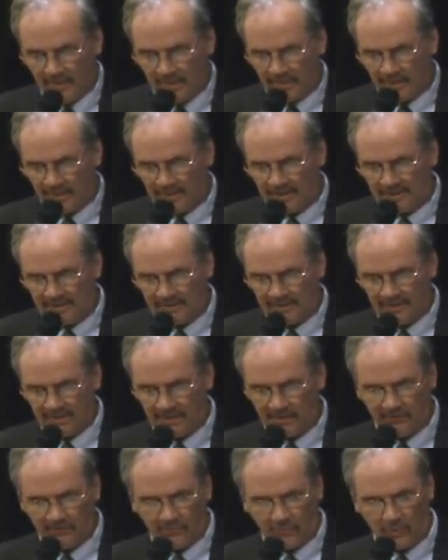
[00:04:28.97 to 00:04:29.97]
And in
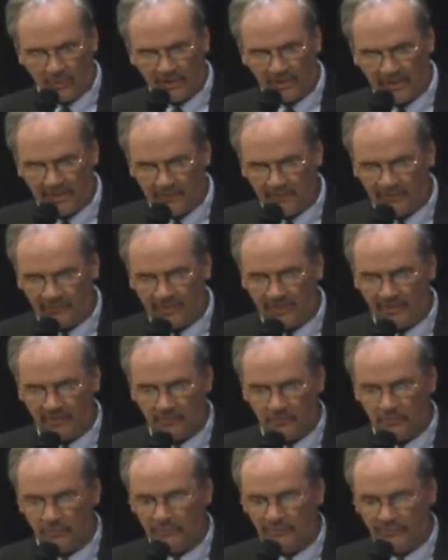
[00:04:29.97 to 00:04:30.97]
1984 came the second
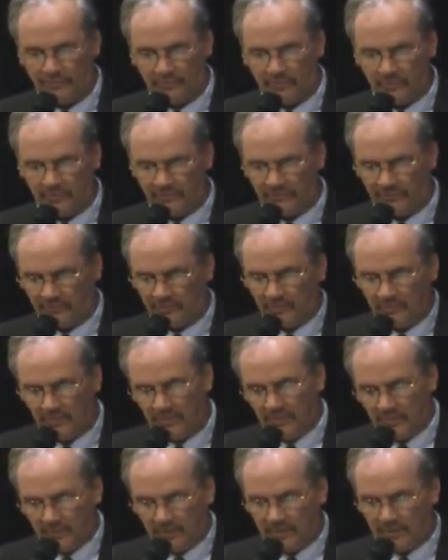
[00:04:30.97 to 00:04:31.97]
World Series
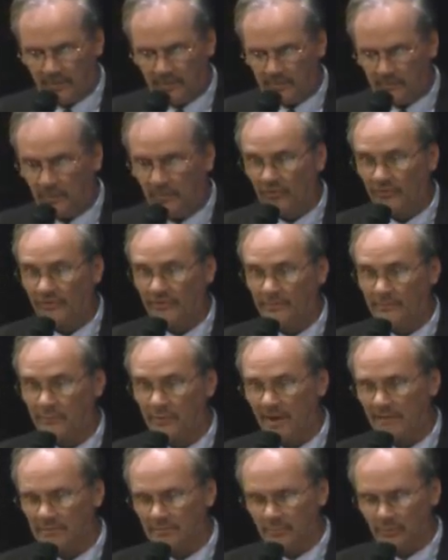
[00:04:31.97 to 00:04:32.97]
in the most
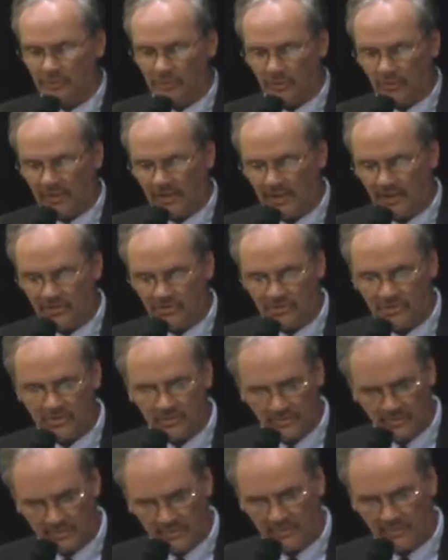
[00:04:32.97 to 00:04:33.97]
improbable location,
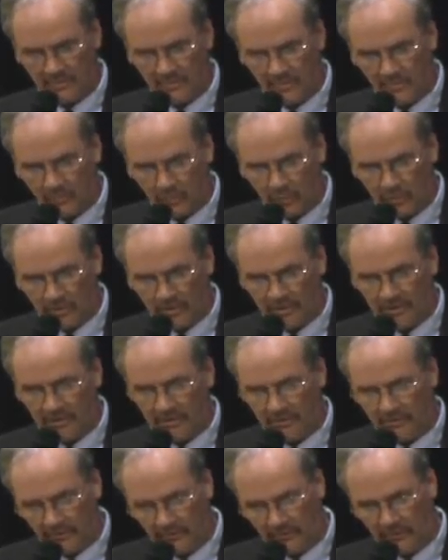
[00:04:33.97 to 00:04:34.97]
New
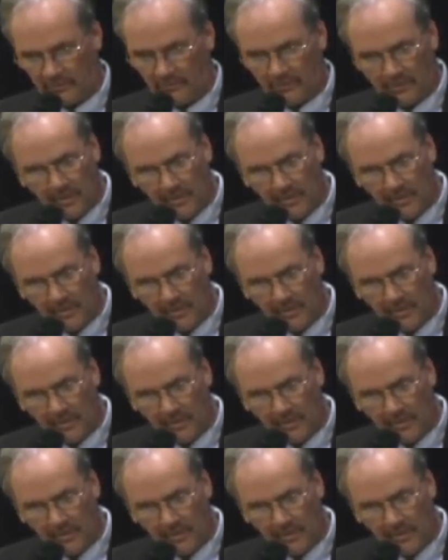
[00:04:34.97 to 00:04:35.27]
Orleans,